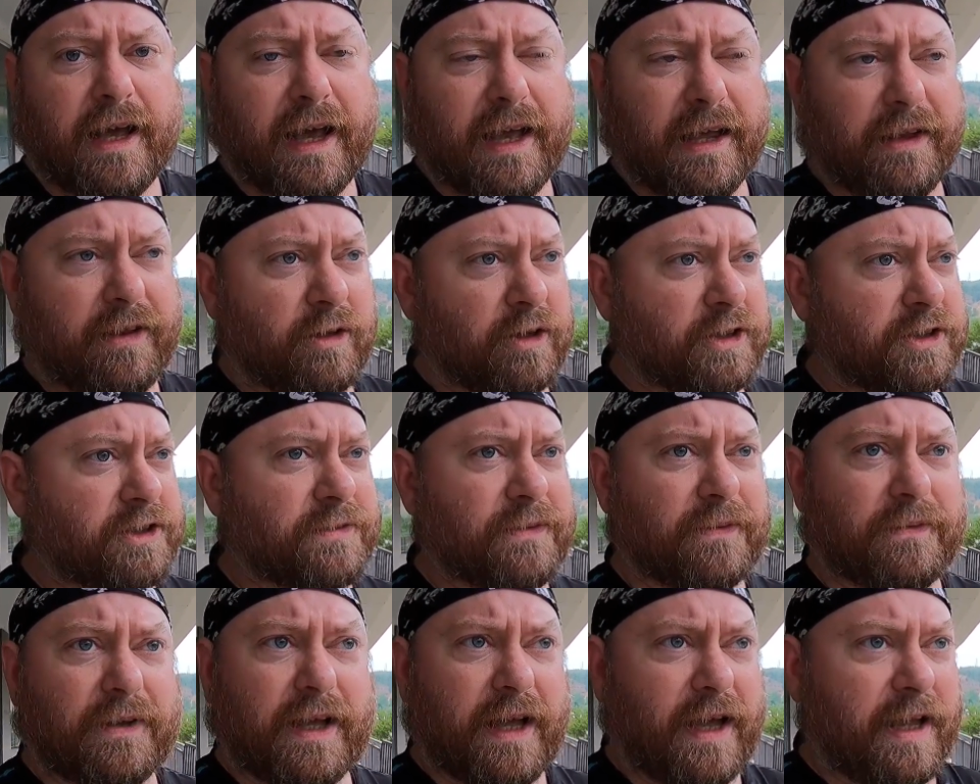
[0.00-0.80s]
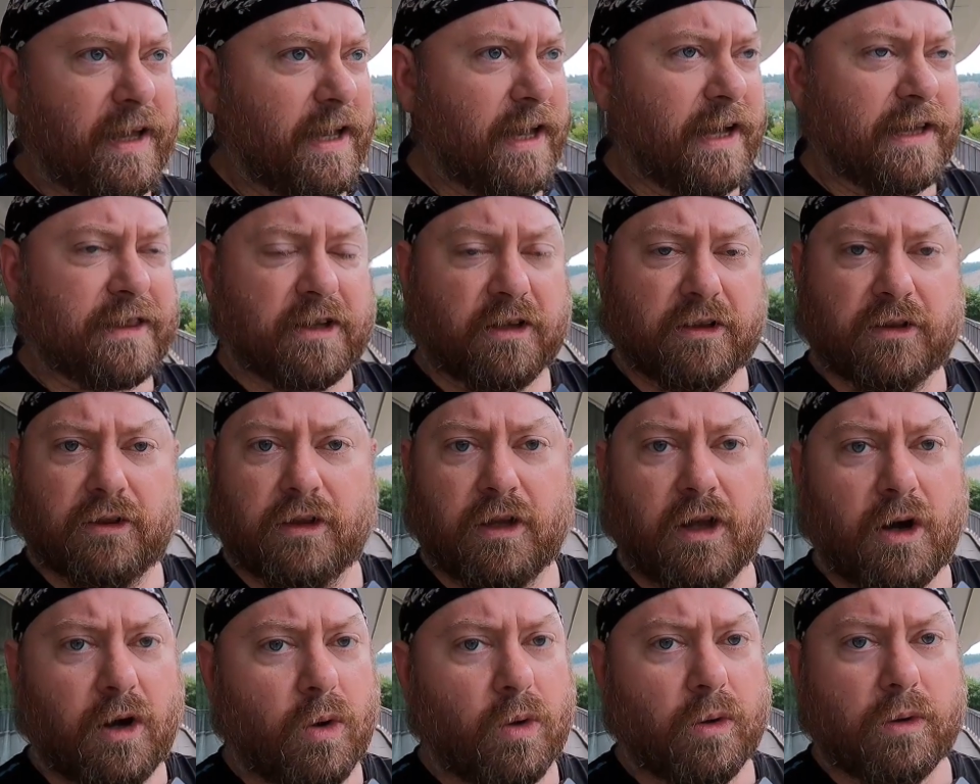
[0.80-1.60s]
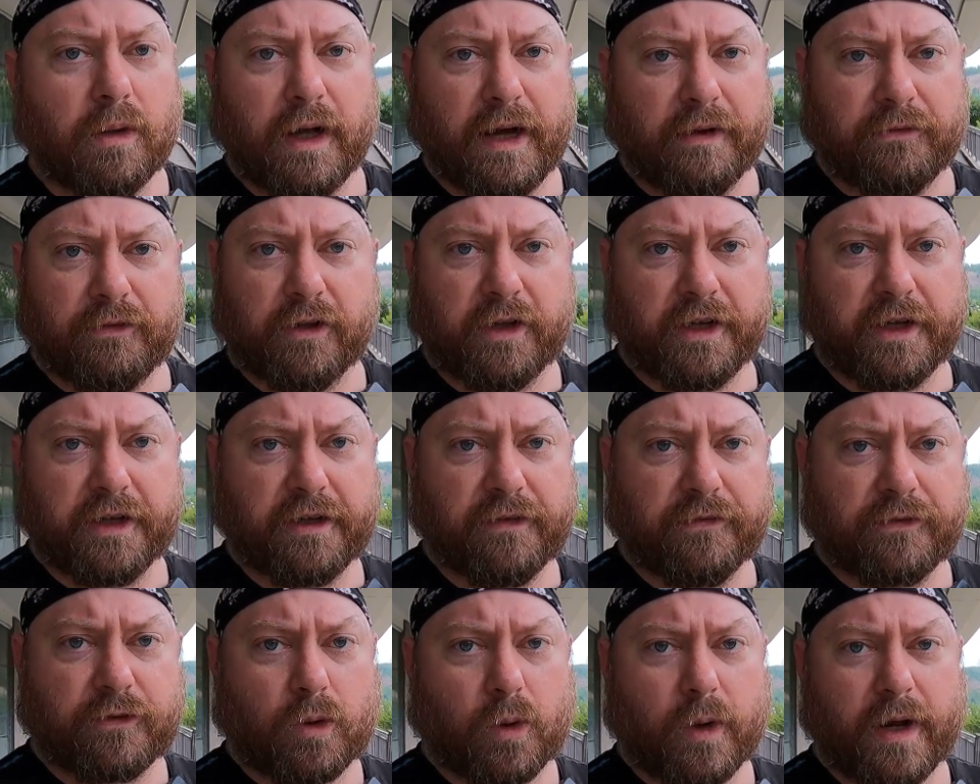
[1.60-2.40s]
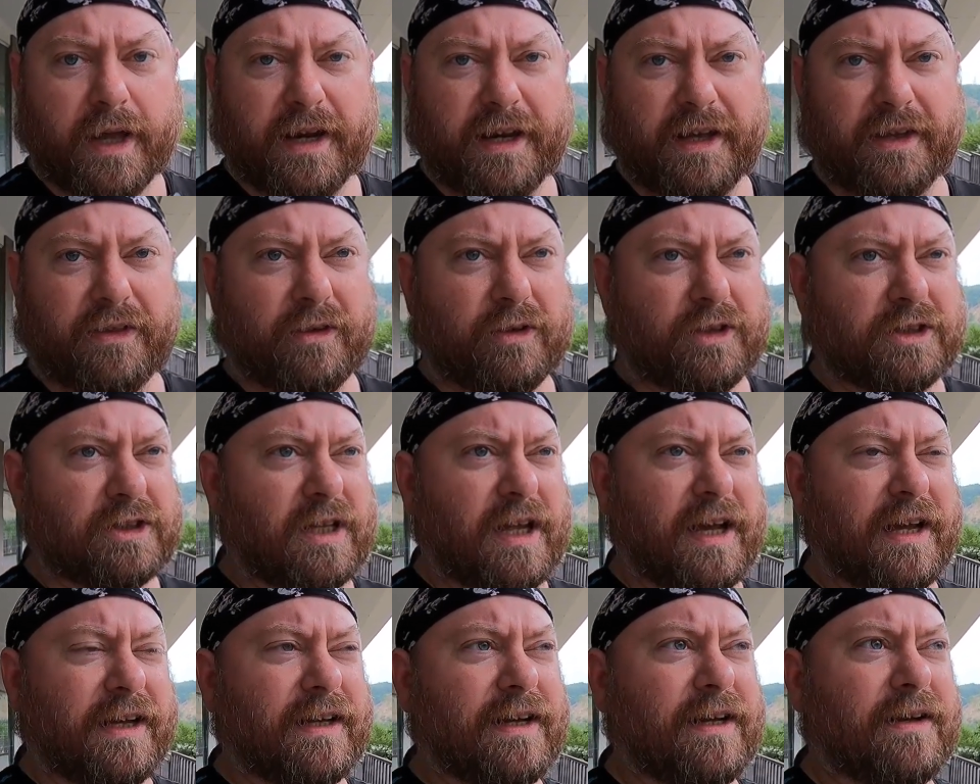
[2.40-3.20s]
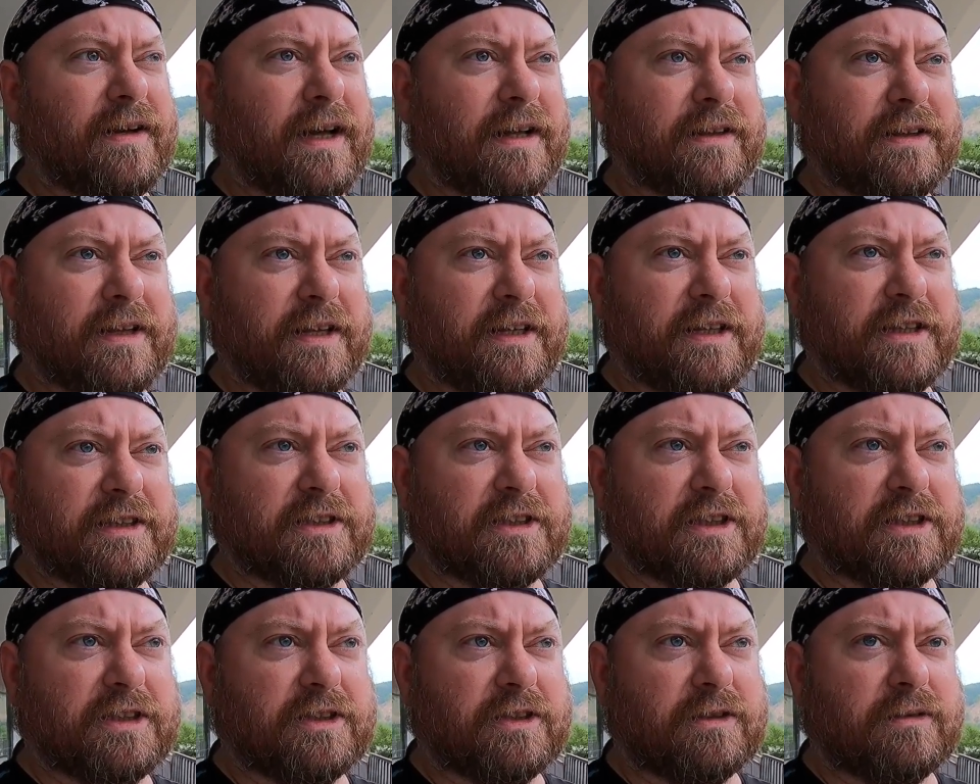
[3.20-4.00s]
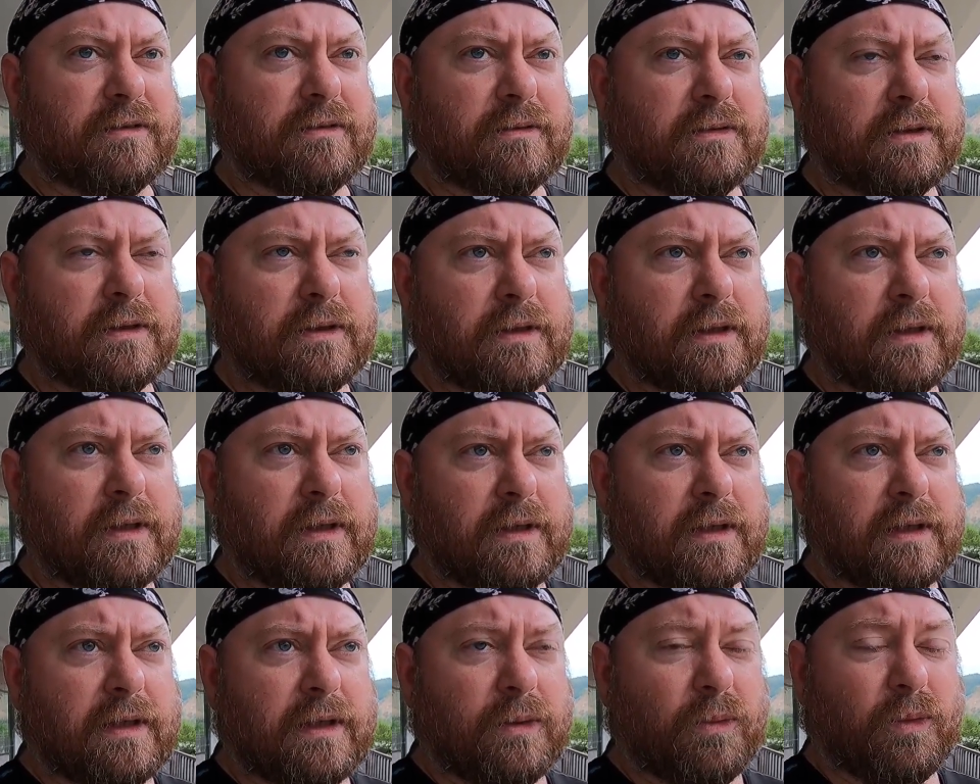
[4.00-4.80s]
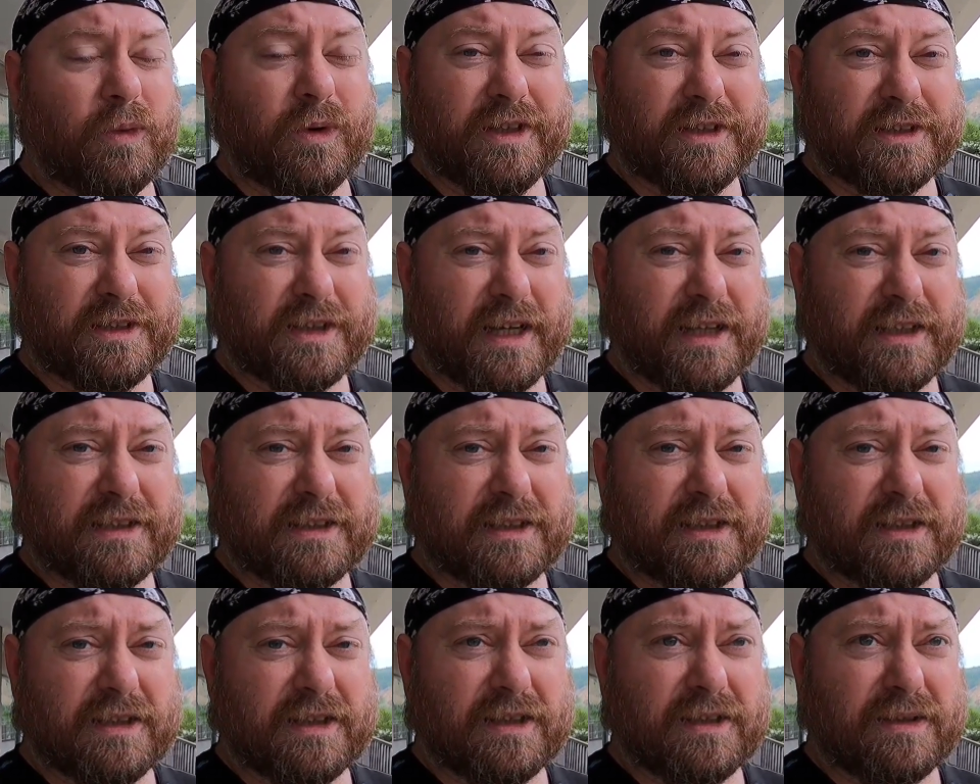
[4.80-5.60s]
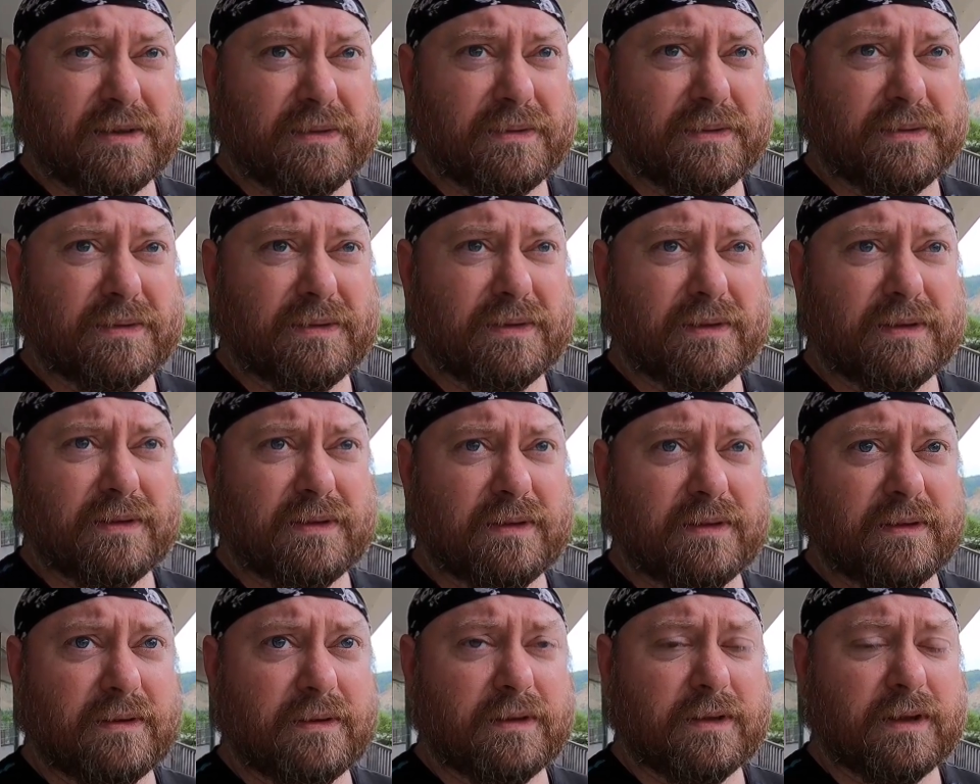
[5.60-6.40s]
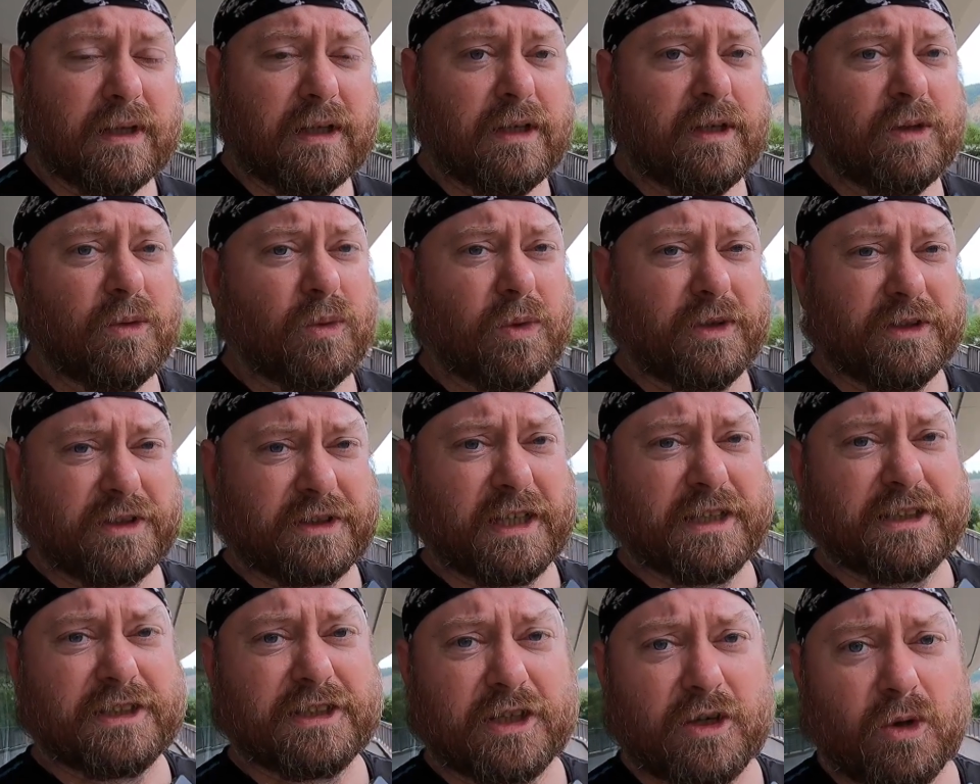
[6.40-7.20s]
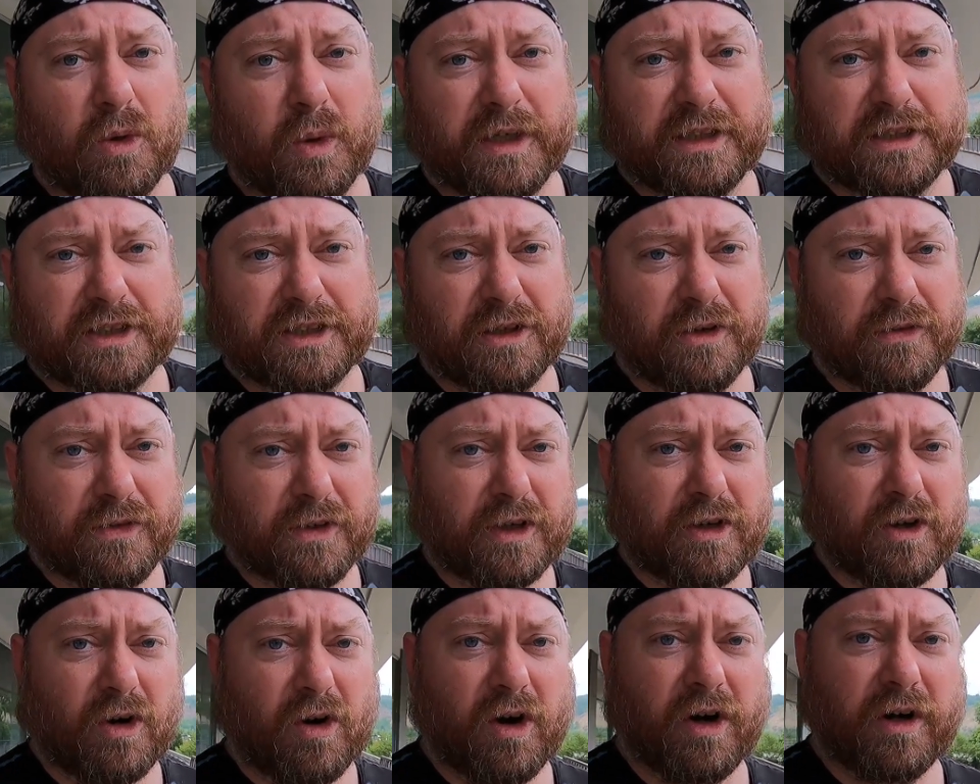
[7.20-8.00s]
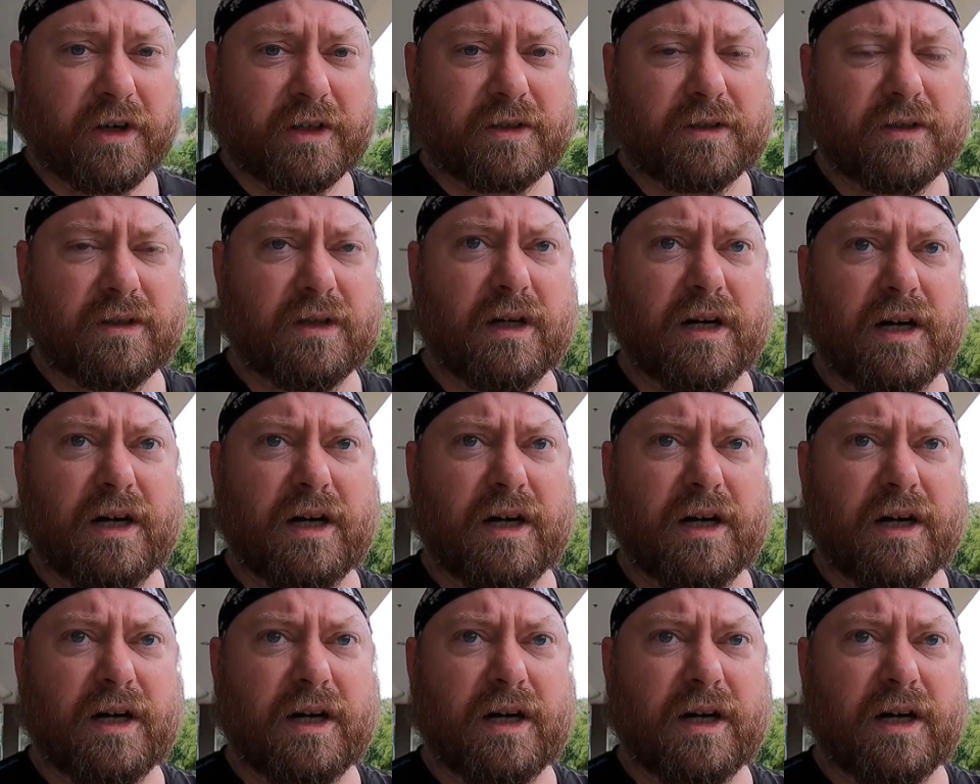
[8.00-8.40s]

And there's, at the low level end of credit, there's like, I think it's the, I wouldn't say it's the Quicksilver card.